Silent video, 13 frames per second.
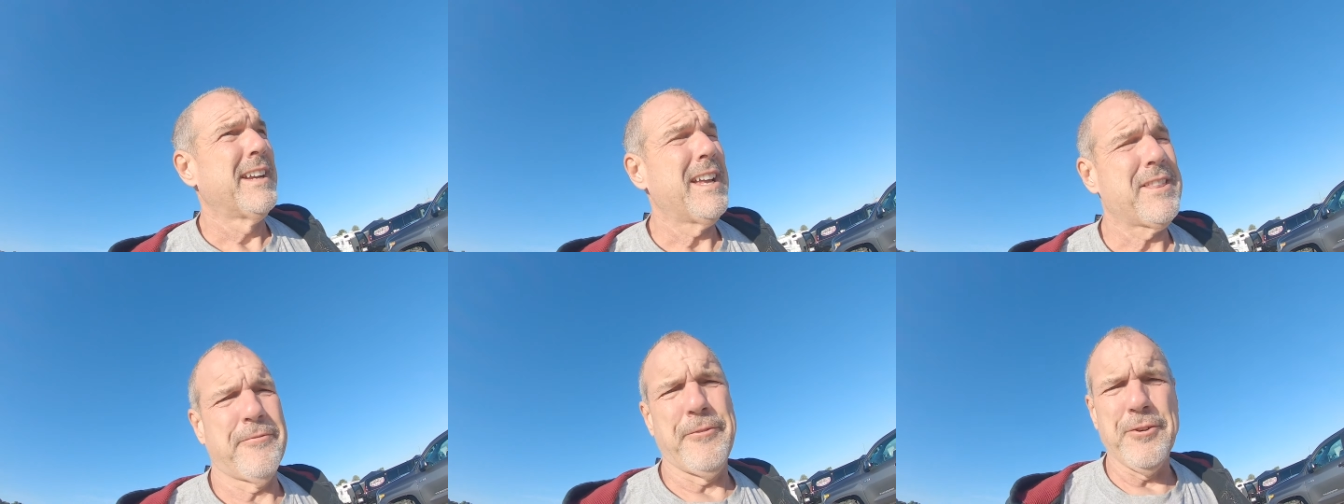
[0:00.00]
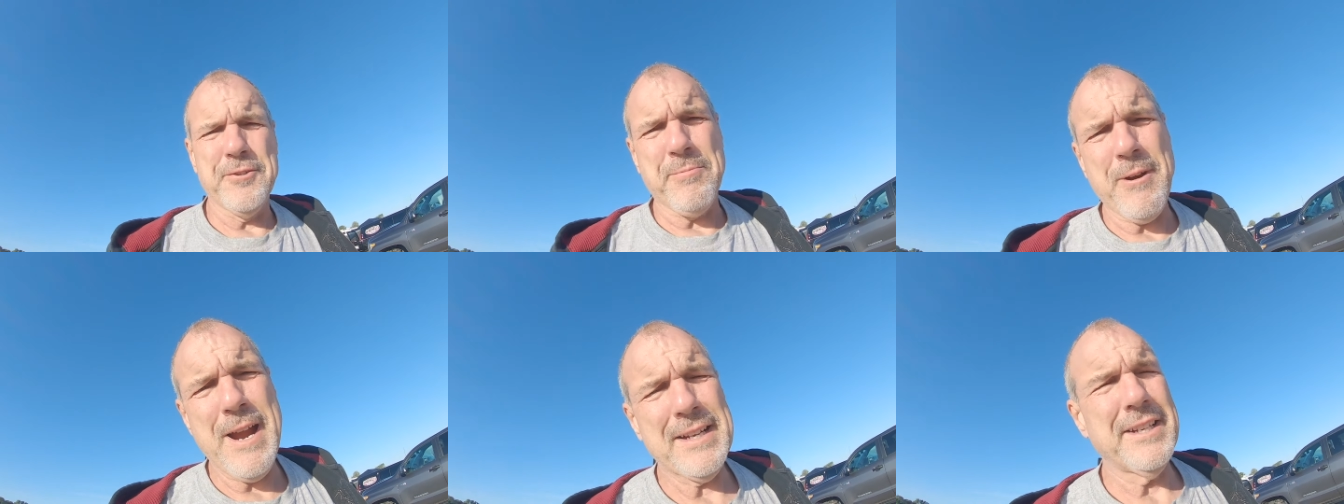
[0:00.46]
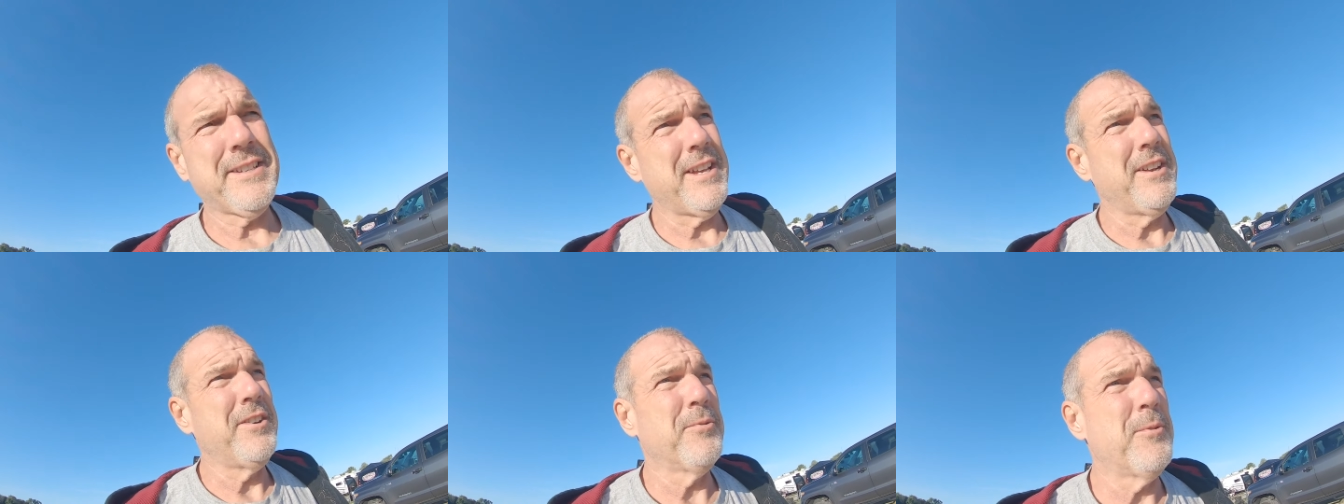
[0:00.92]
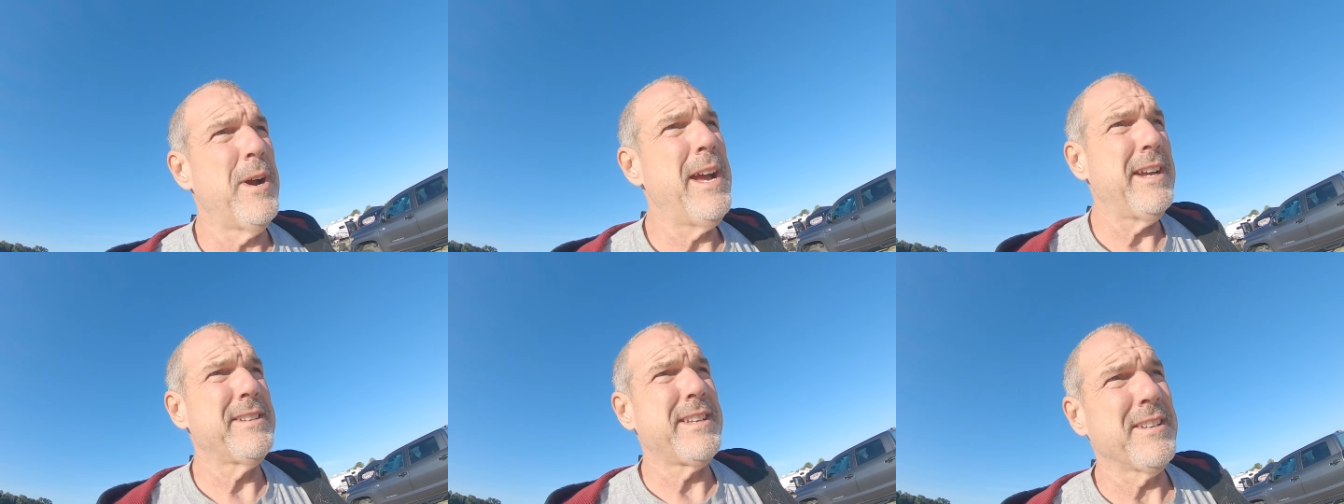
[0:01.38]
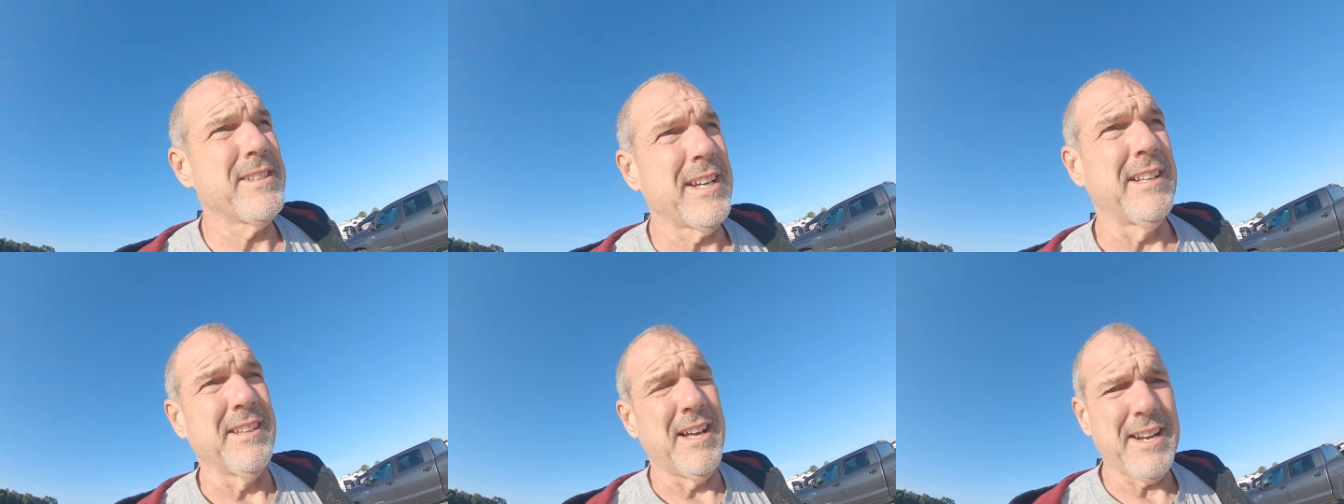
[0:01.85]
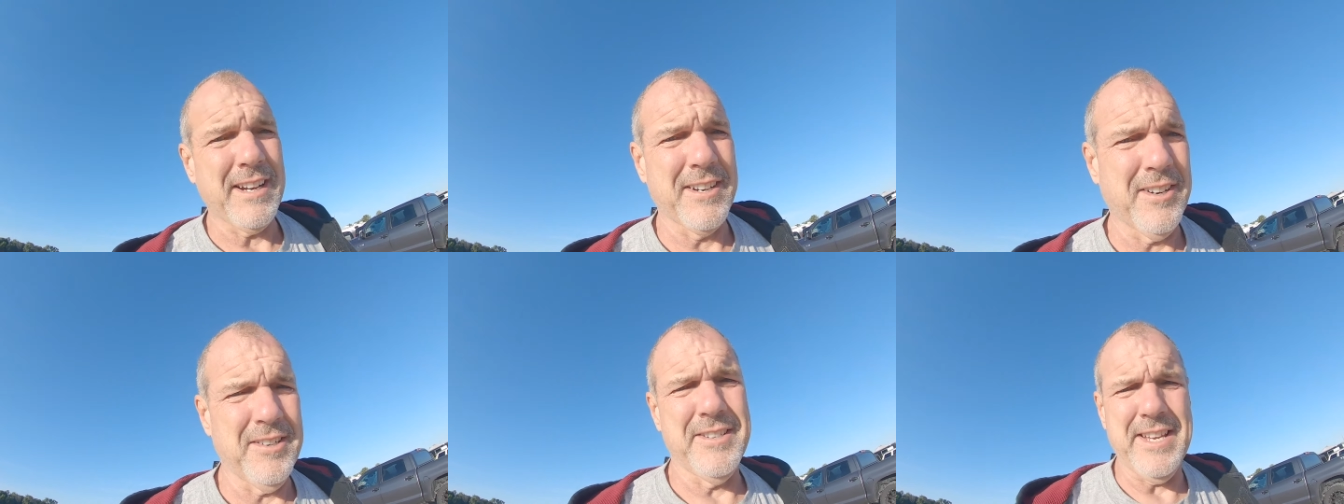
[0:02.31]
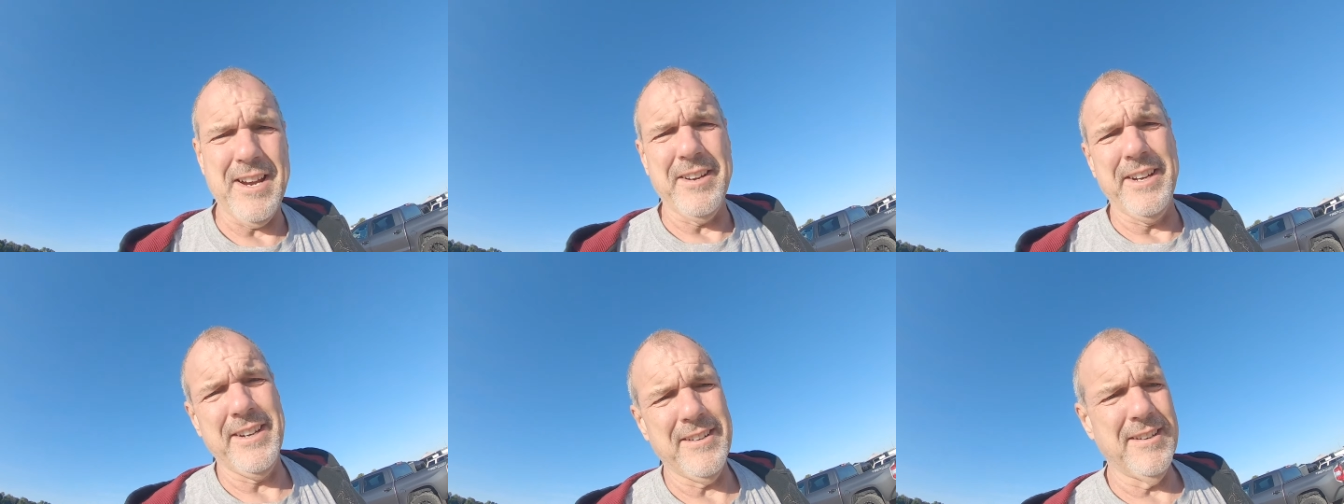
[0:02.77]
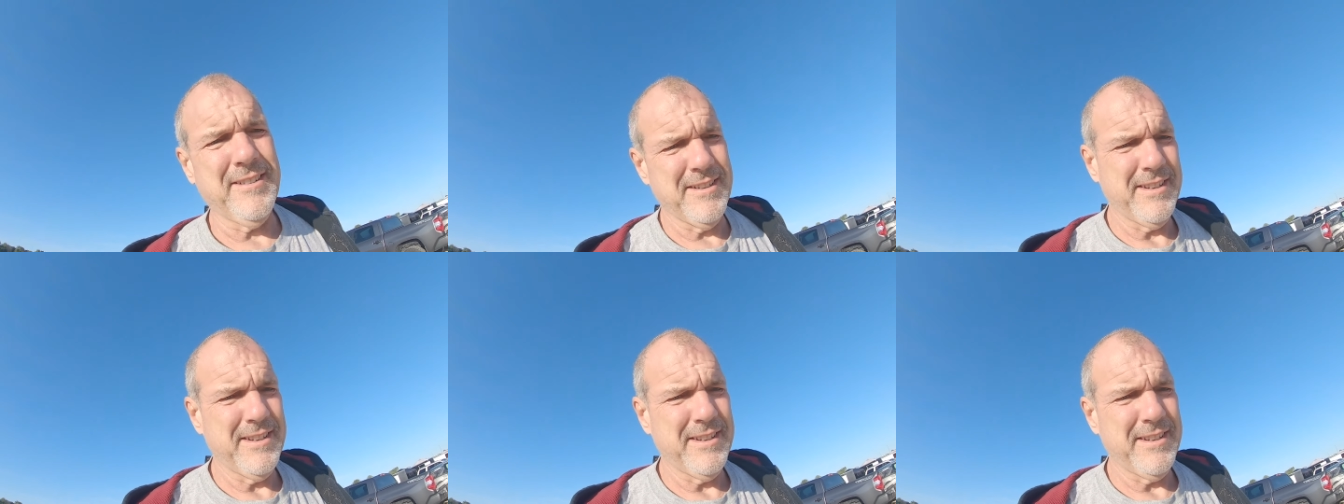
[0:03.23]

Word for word: Got the first practice underway. Sounds like a lot of carts out here.